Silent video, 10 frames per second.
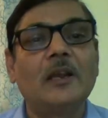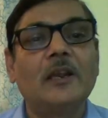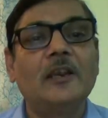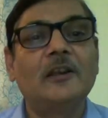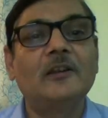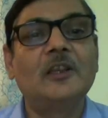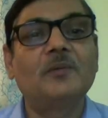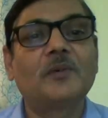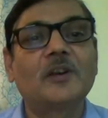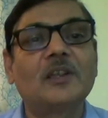in the
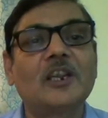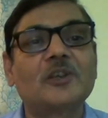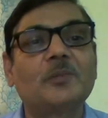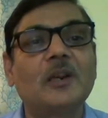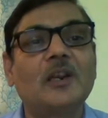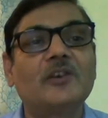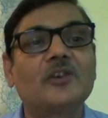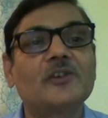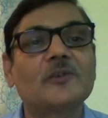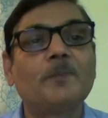further
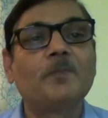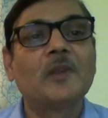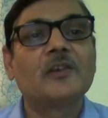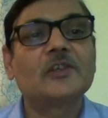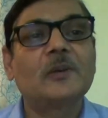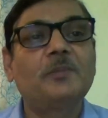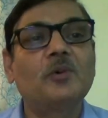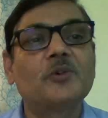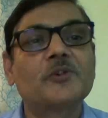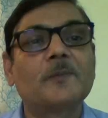explanations.
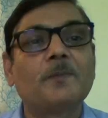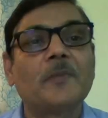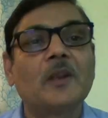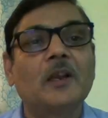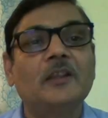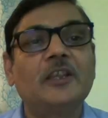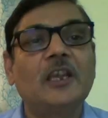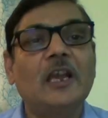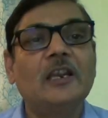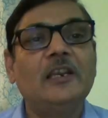Suppose
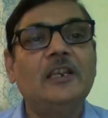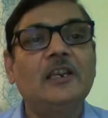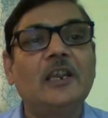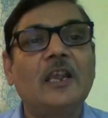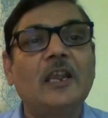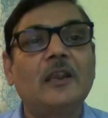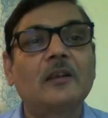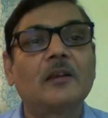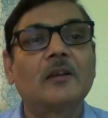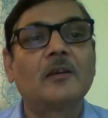the allele A,
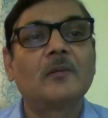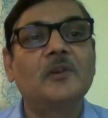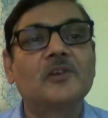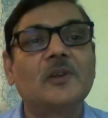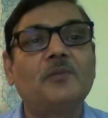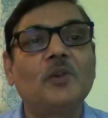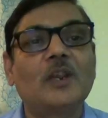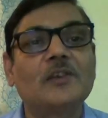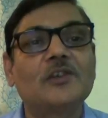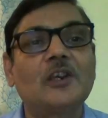means if we
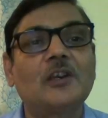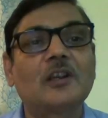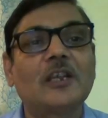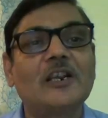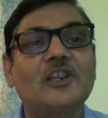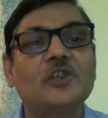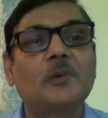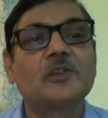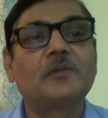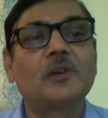consider that
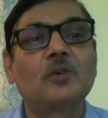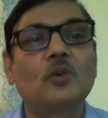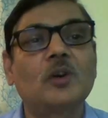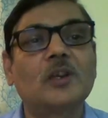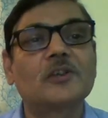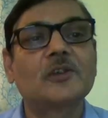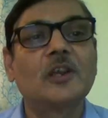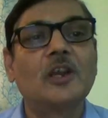specific locus